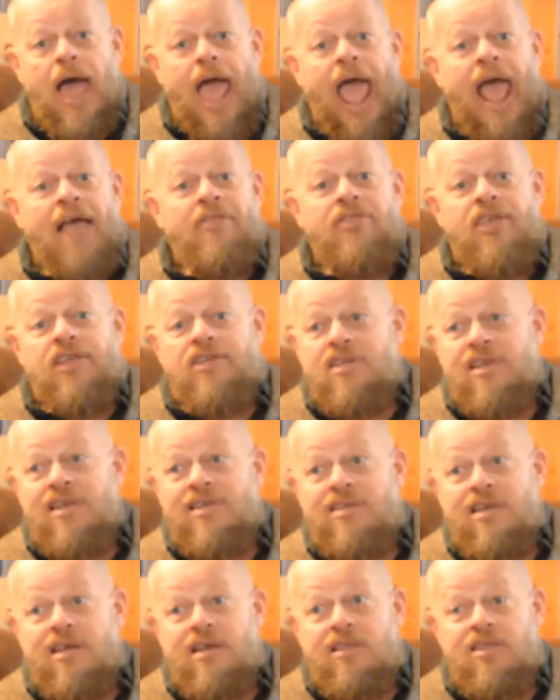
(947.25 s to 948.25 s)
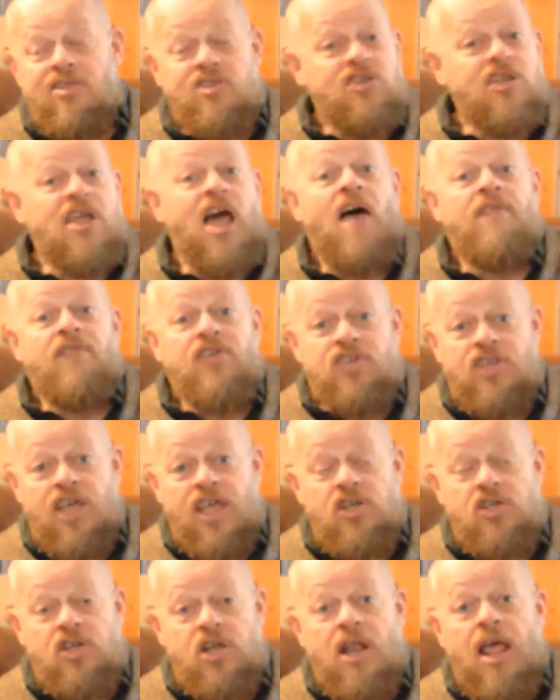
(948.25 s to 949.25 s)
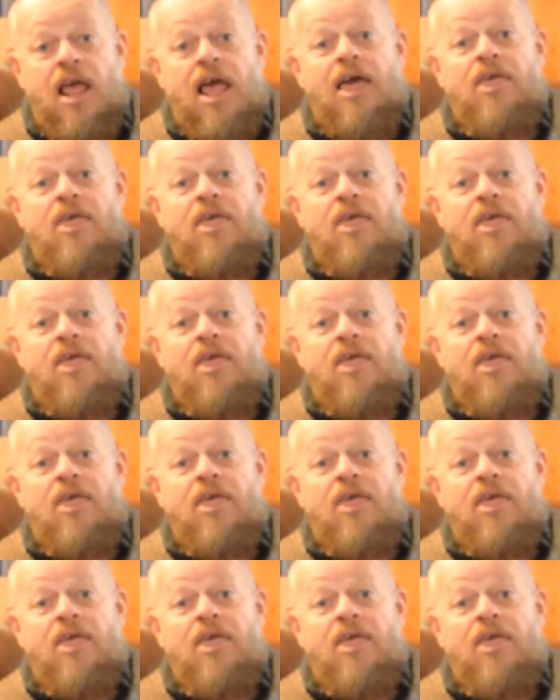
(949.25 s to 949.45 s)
and this is a conversation